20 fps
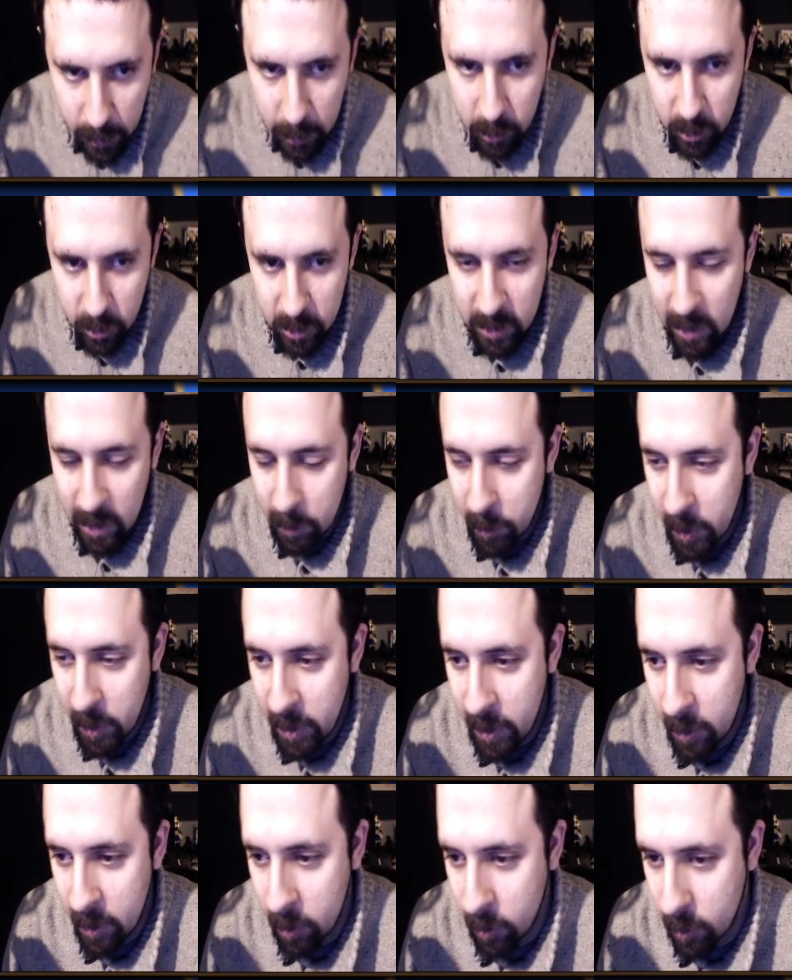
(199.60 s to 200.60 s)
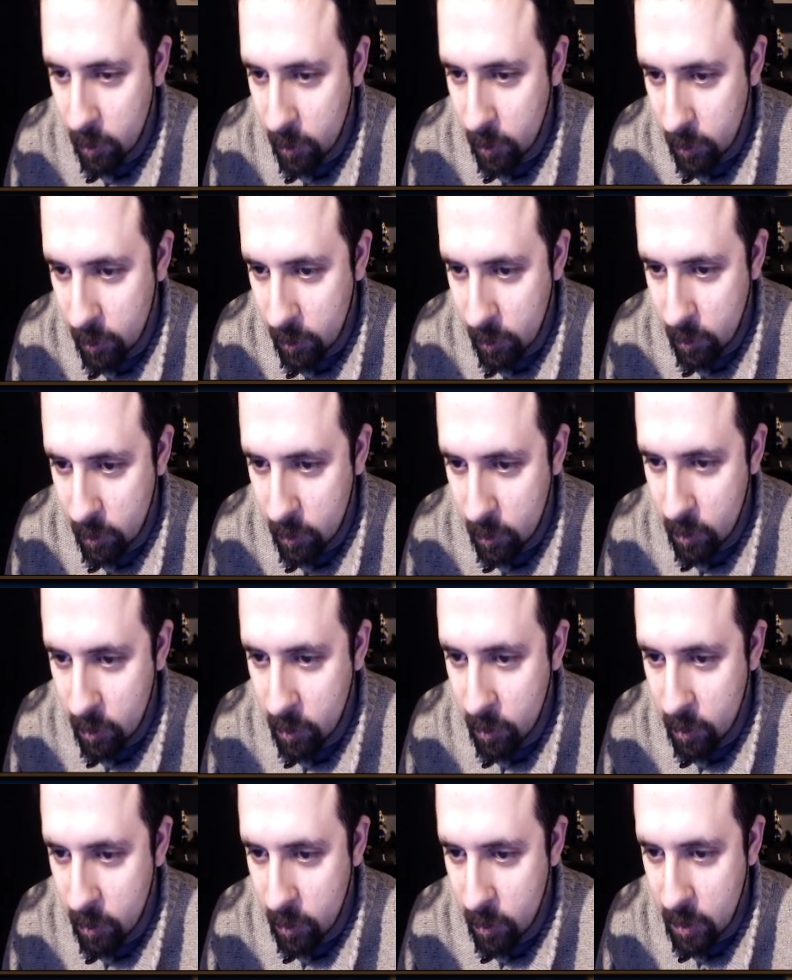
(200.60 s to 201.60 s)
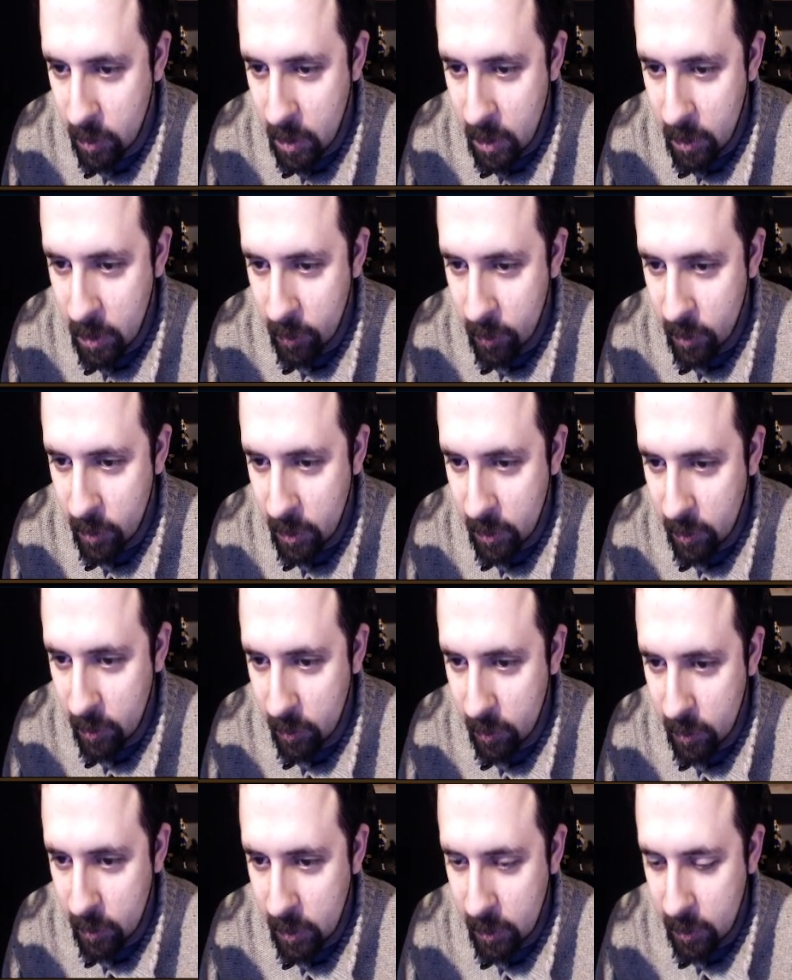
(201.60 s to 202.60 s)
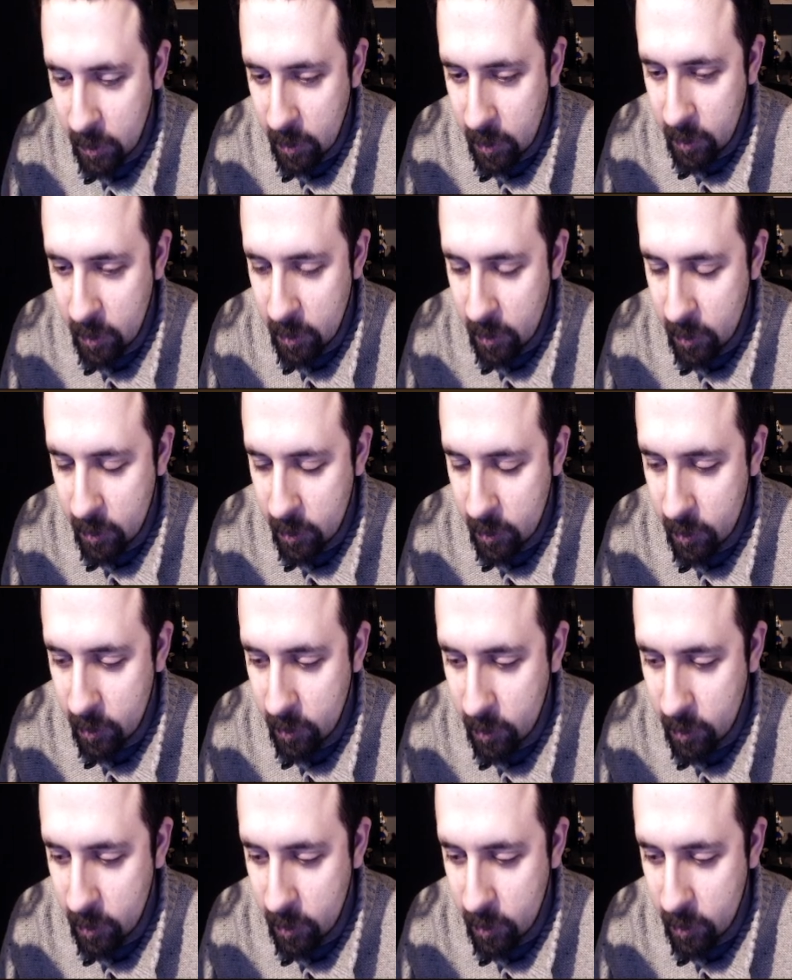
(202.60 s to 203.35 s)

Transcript: she's not beating a lot of like like uh